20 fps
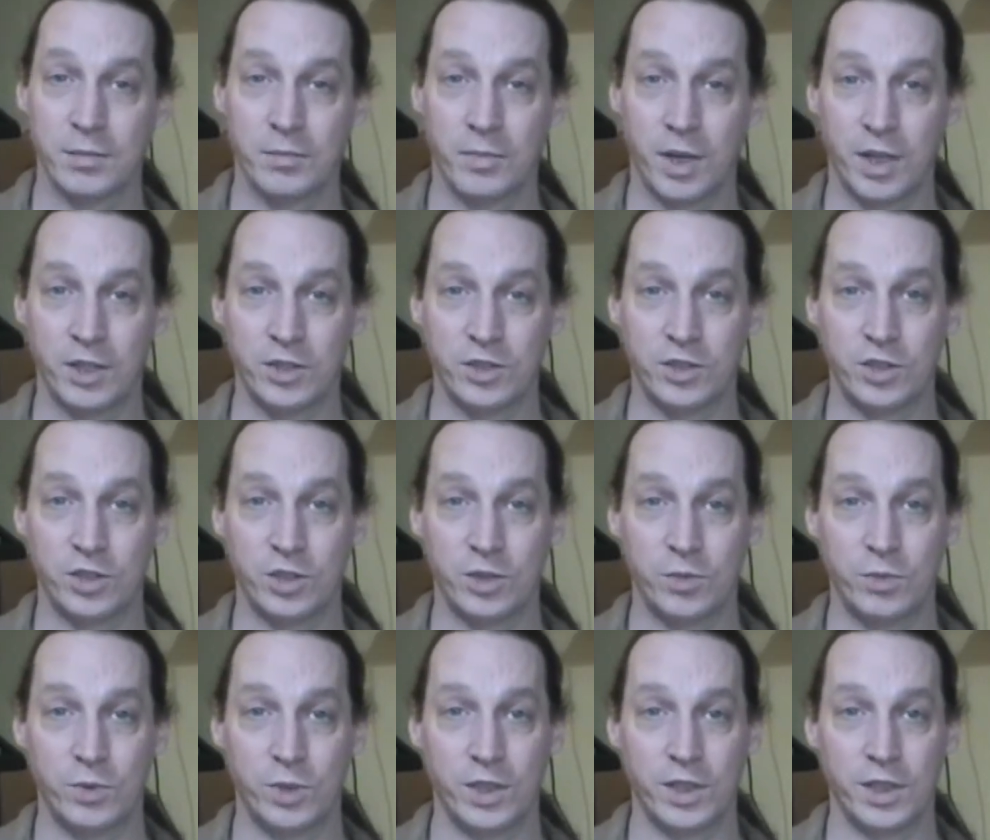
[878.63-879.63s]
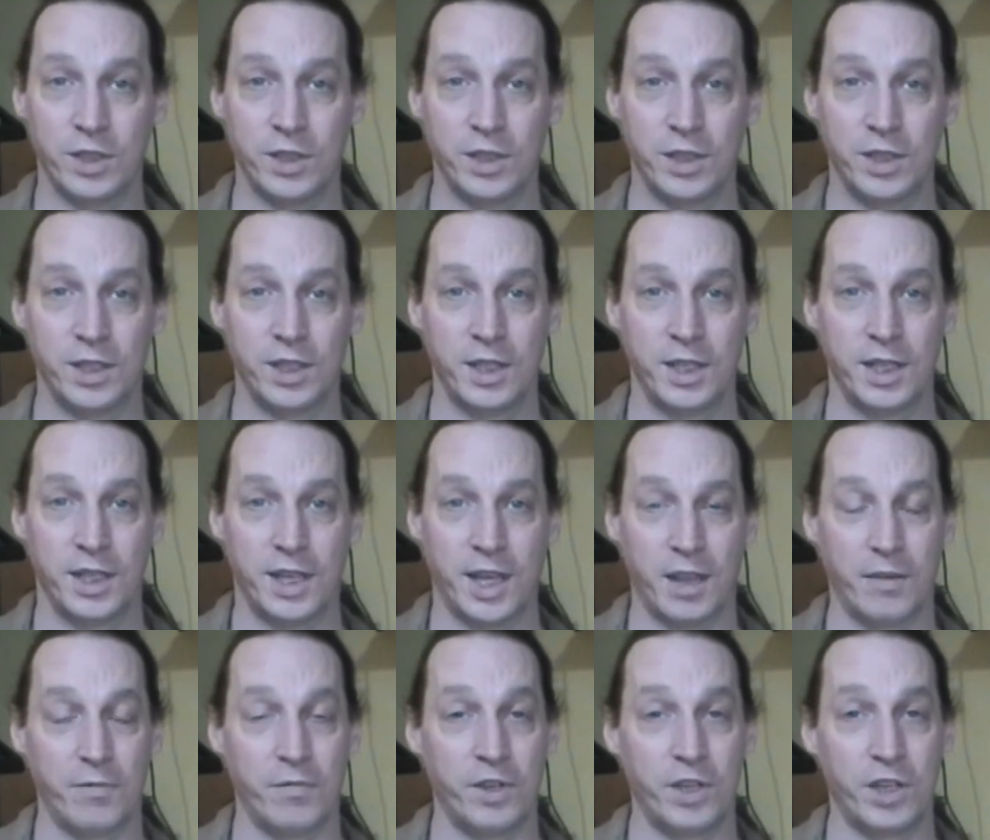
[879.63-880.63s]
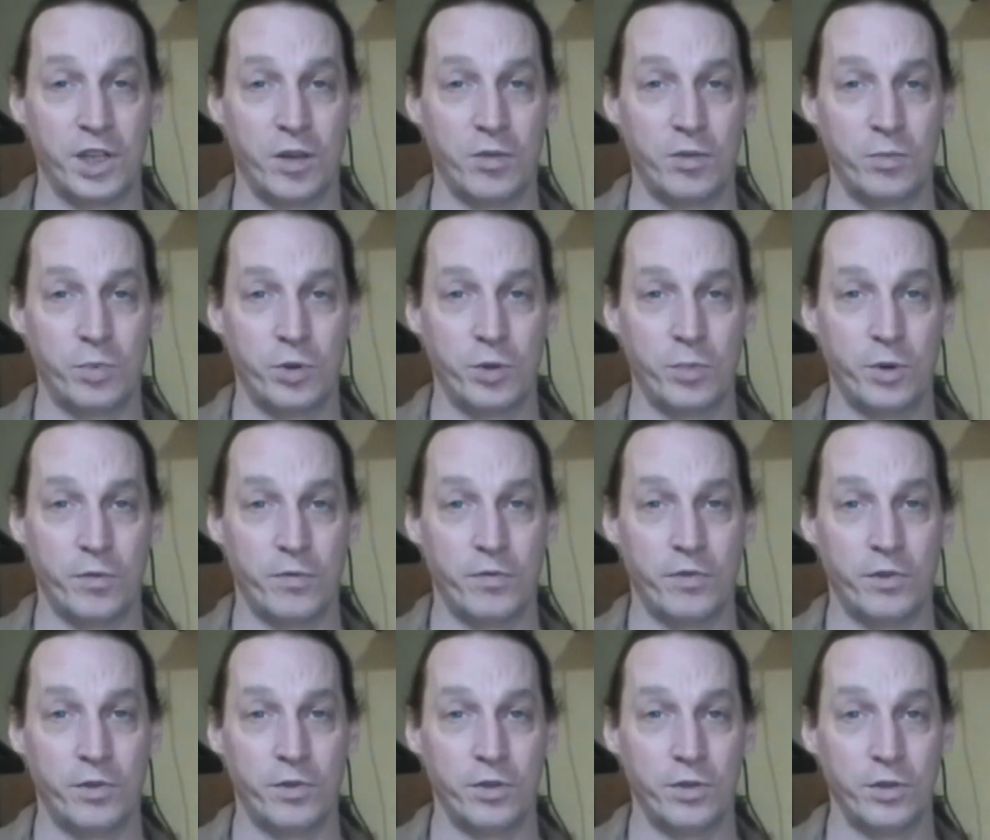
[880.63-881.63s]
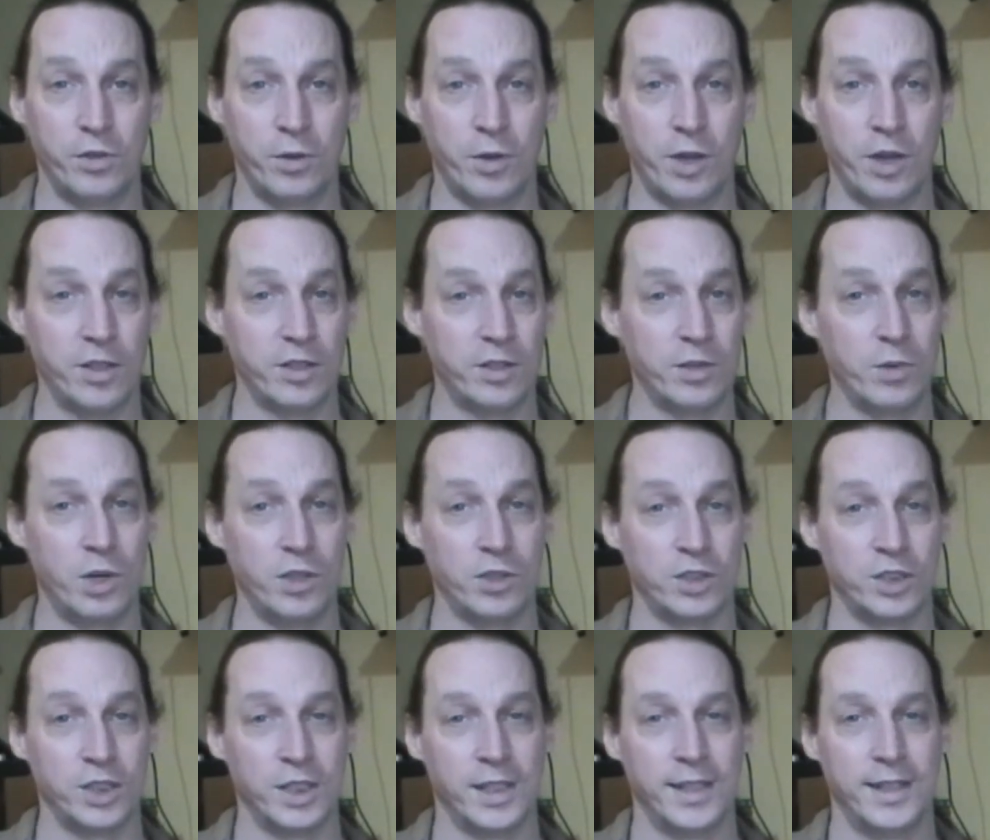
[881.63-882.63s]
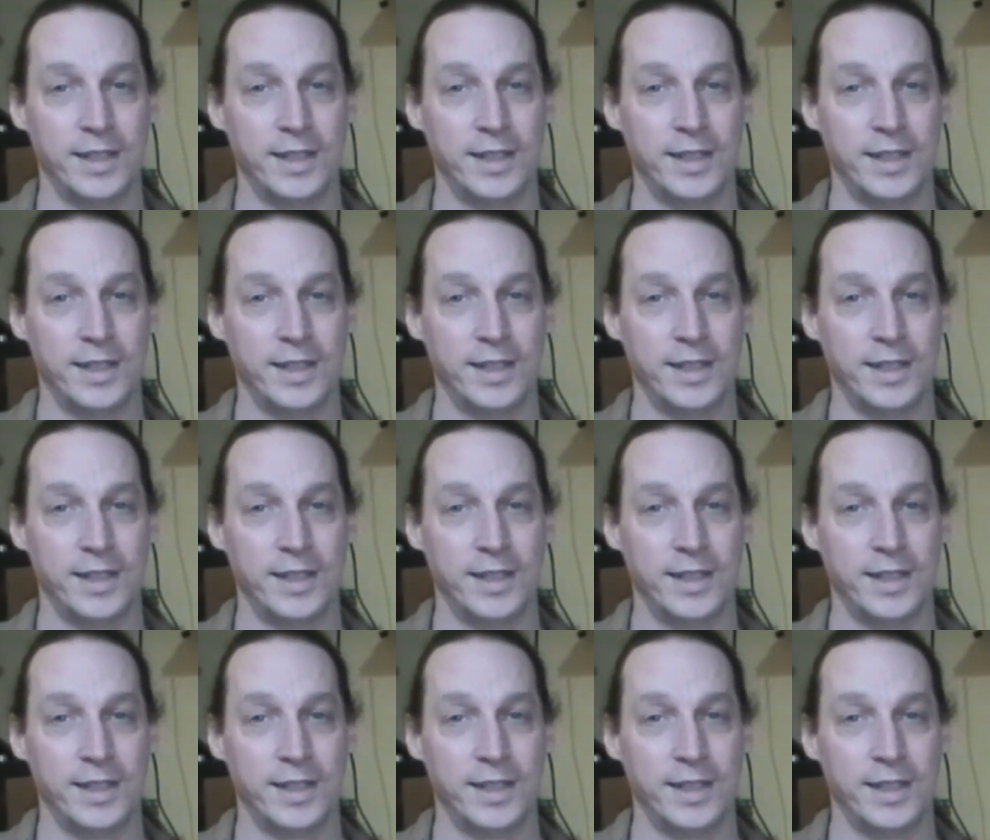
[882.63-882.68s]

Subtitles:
manage to get them videoed and put them up for you guys to watch.